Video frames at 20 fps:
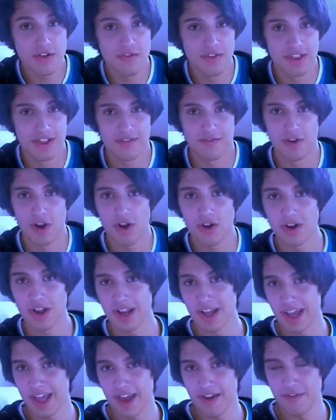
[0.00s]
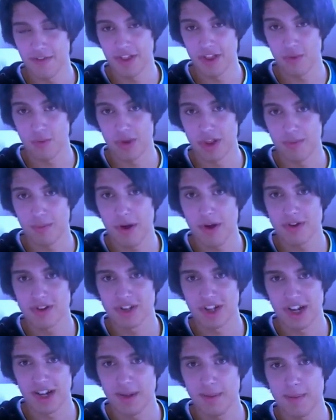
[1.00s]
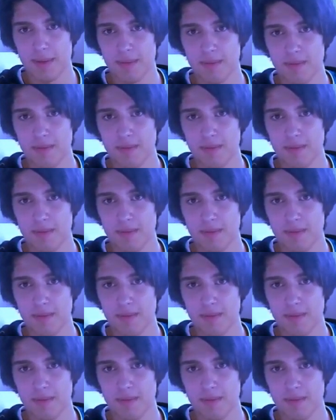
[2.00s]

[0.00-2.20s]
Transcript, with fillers: all for this vlog. Click here for this week's bonus clip.